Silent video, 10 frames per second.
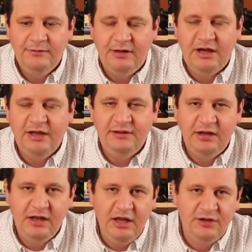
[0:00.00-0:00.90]
the
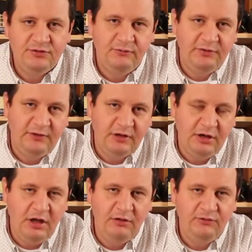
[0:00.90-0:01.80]
cutting edge of the
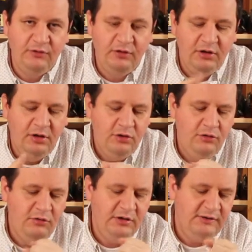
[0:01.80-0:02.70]
technology,
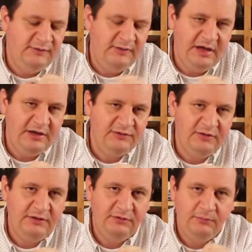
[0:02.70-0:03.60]
you're gonna see
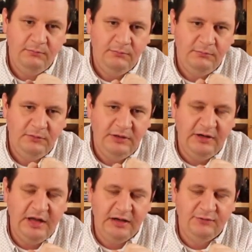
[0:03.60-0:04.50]
actually the
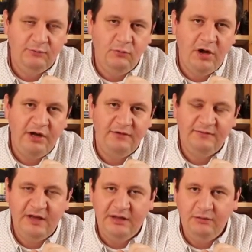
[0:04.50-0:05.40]
next one
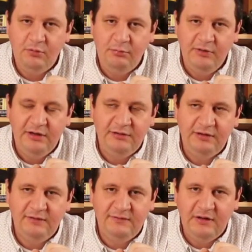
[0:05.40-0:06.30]
is not the
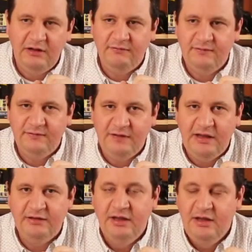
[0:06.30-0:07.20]
mobility itself, is
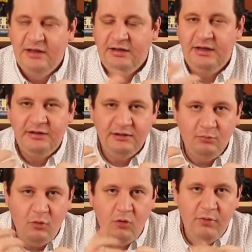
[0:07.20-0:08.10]
not
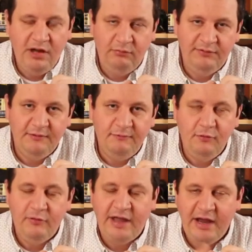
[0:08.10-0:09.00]
getting mobile with the
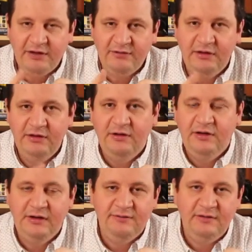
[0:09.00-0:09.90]
phone. Actually, the
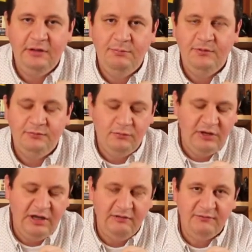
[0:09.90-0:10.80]
next step is to
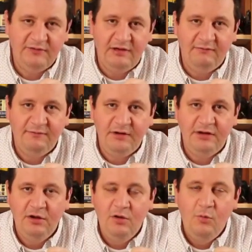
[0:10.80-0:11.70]
have
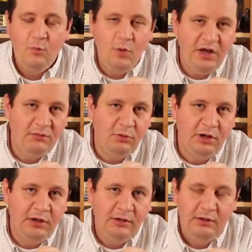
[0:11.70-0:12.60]
something
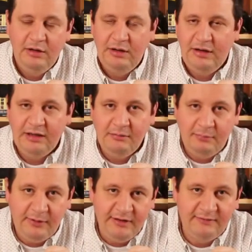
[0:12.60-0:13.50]
wearable, like a
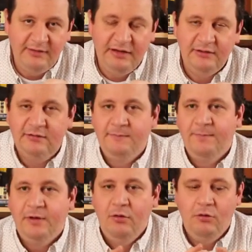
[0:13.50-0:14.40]
bracelet,
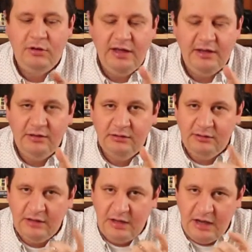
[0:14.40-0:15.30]
or like
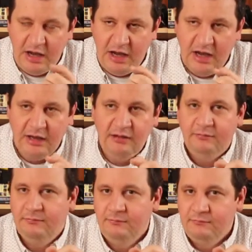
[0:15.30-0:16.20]
an eye
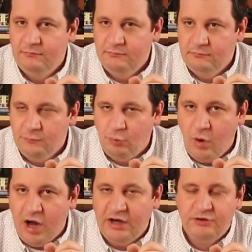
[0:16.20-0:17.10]

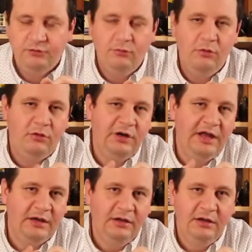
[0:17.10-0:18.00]
watch, or
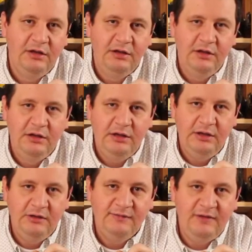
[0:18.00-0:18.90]
like
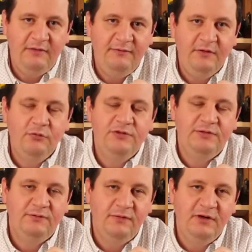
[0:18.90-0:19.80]
something which
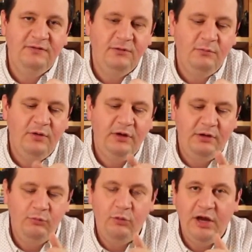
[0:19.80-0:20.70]
is very simple
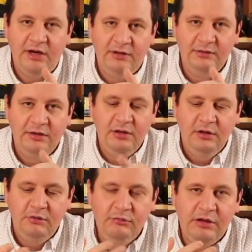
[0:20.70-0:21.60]
and
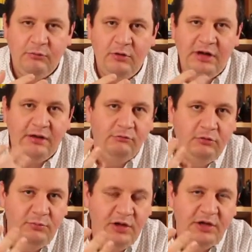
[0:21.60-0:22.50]
you can wear.
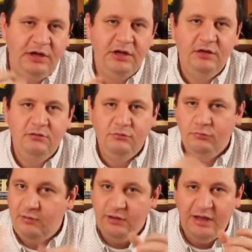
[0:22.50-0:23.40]
Could be a ring,
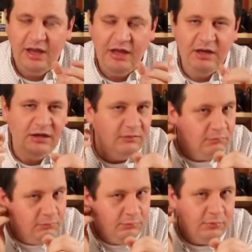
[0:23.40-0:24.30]
could be
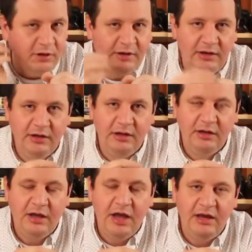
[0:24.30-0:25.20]
an
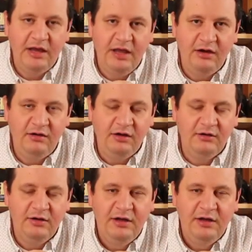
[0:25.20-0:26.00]
eye ring,